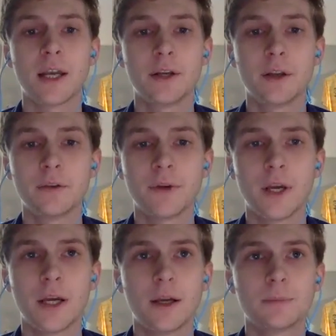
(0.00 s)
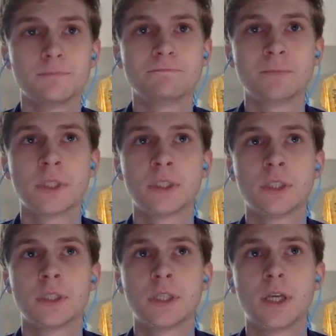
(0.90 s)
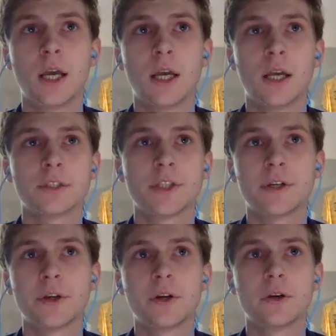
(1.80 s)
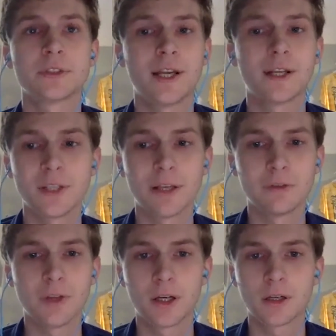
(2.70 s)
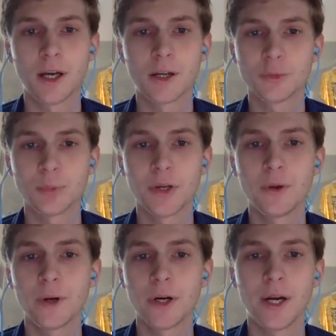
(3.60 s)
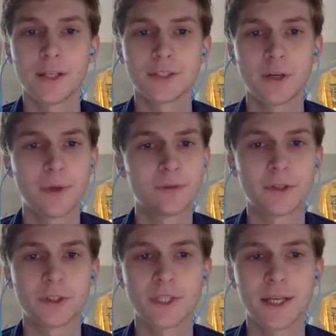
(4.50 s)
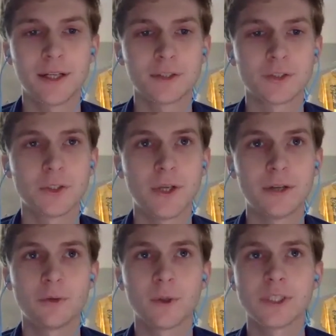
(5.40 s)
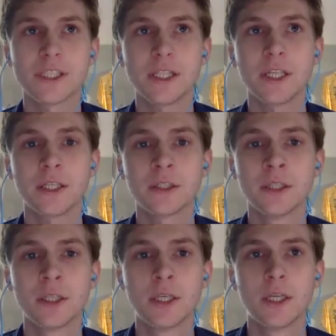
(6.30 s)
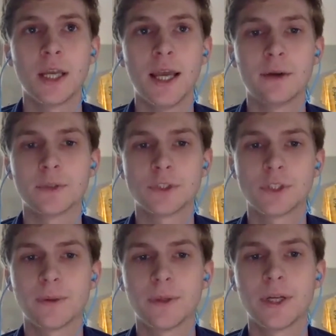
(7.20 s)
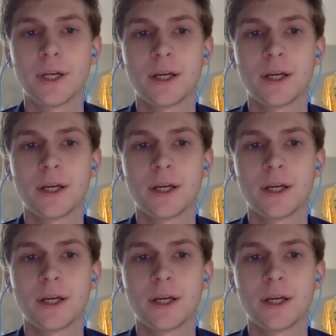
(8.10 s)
kind of a serial/lifelong entrepreneur. I started my first side hustle at 14, at which I would